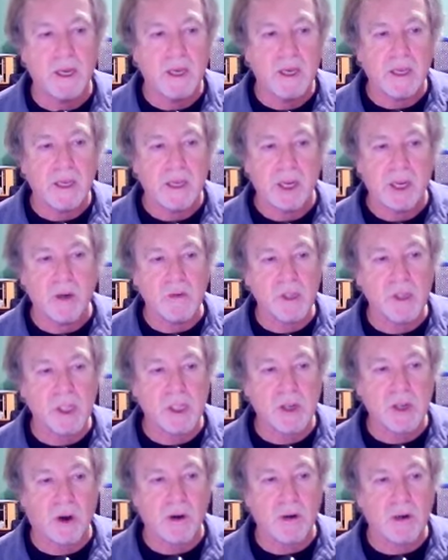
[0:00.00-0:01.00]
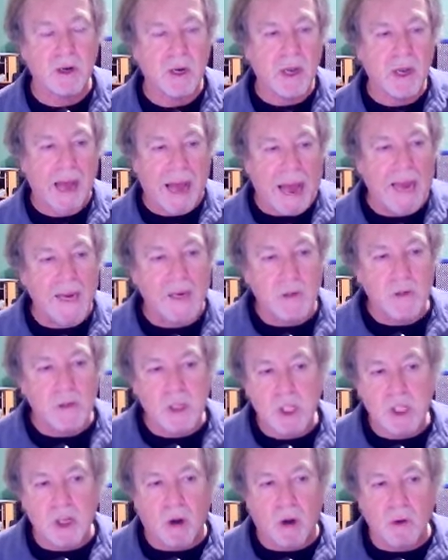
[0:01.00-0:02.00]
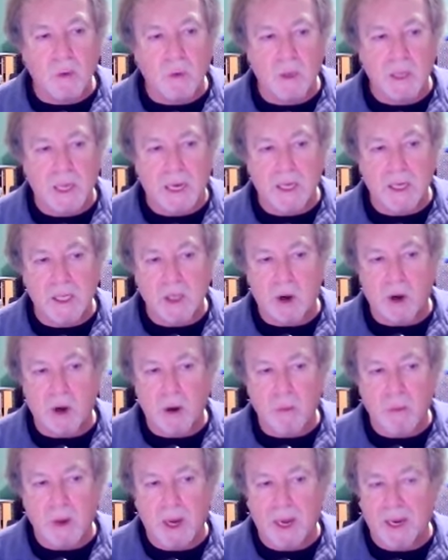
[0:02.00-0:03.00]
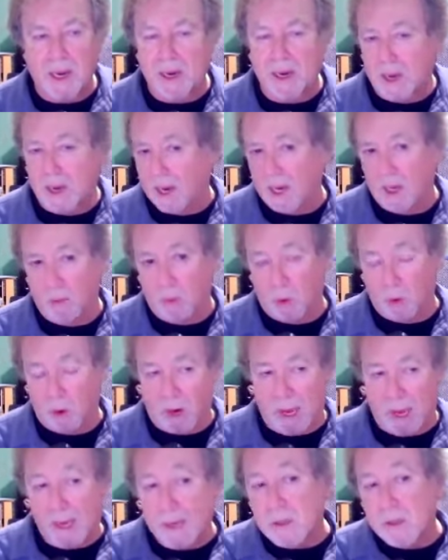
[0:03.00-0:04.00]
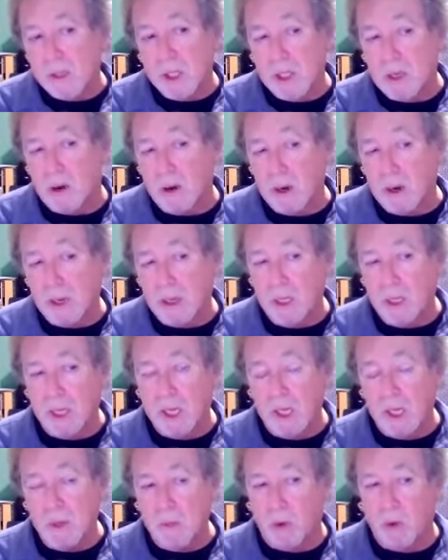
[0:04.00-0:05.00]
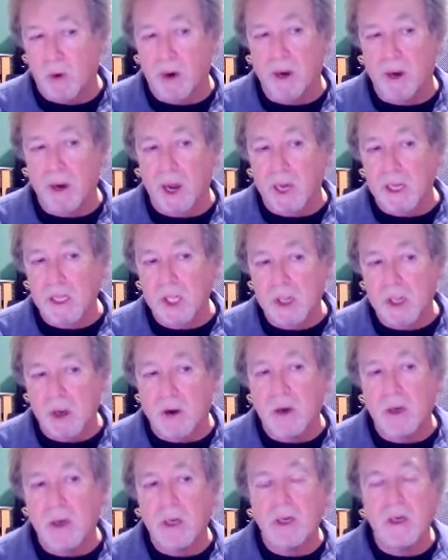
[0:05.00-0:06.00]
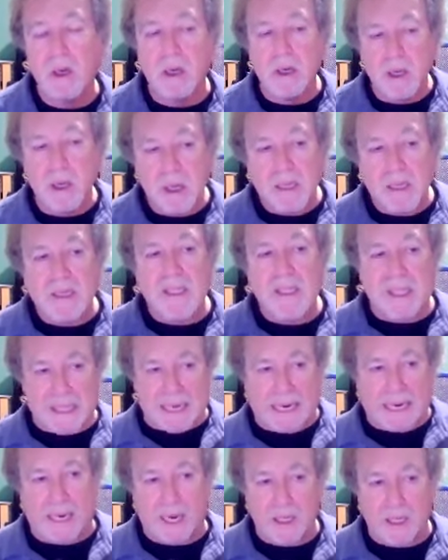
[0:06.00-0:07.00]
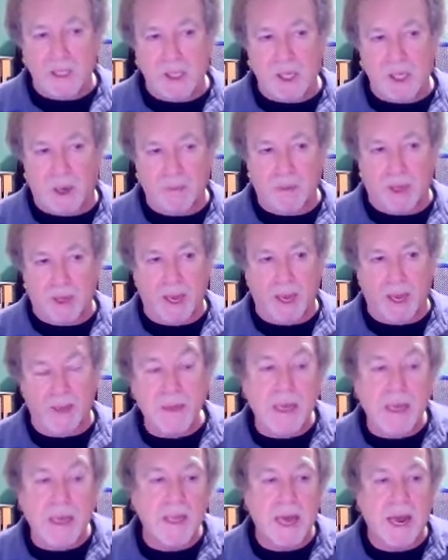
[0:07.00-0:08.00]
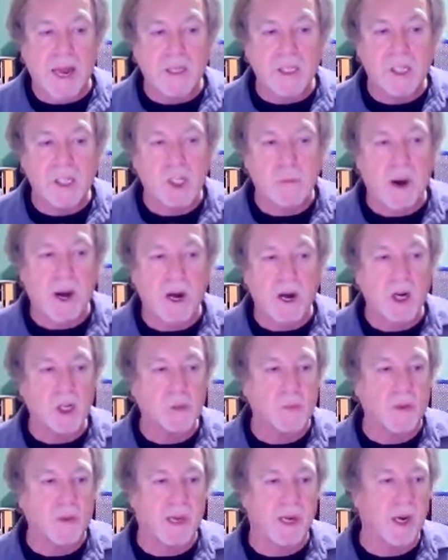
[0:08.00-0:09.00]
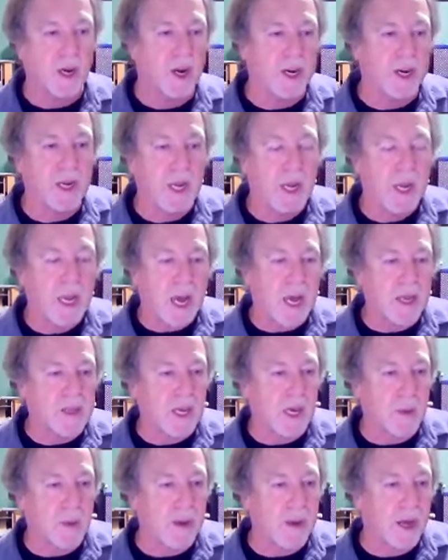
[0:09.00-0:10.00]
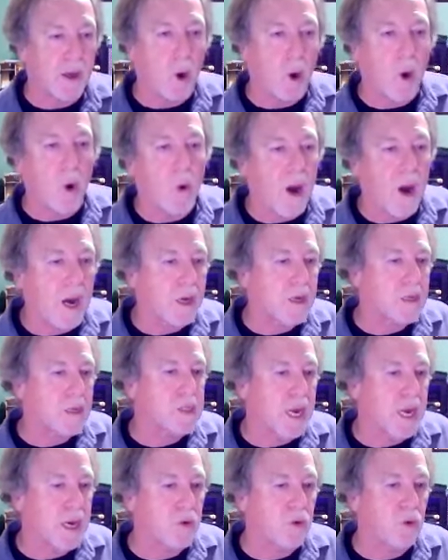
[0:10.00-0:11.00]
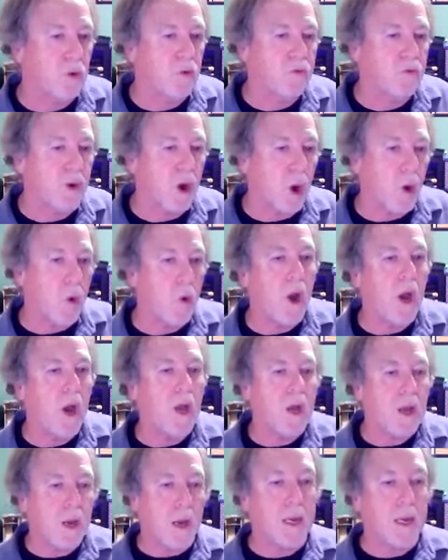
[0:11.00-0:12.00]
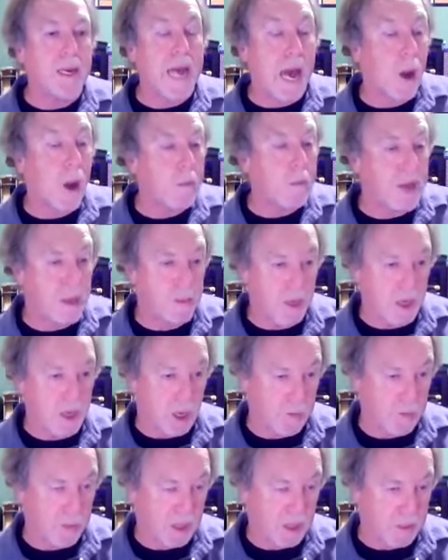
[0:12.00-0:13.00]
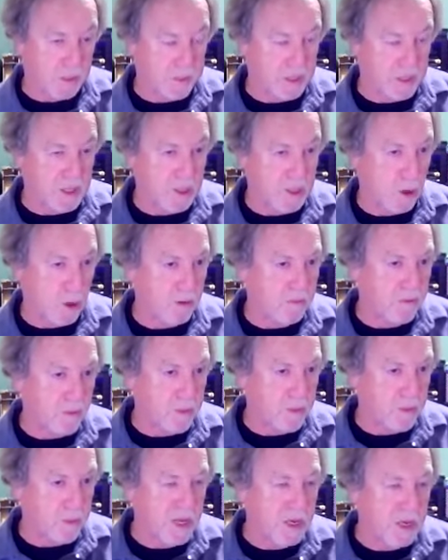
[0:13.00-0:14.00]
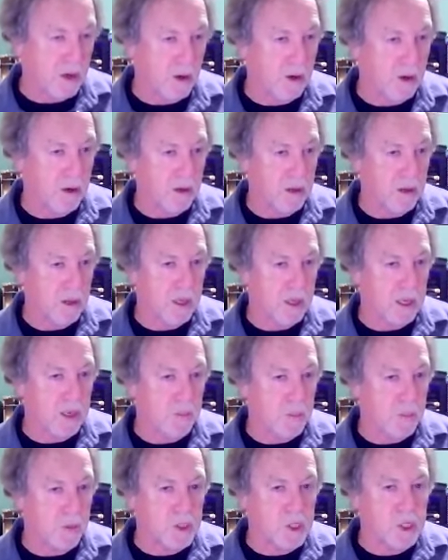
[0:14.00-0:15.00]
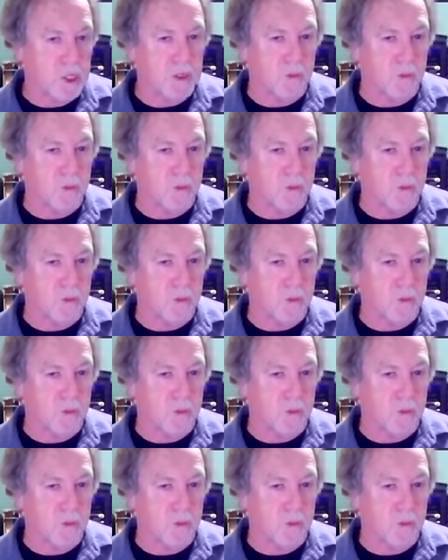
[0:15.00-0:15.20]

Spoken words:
I don't start with that guitar in my hand anymore. I don't start on the keyboard. I start singing something, and then that inspires me, and I think about, oh, how does that groove go? And now maybe I'll pick up a guitar from here and put some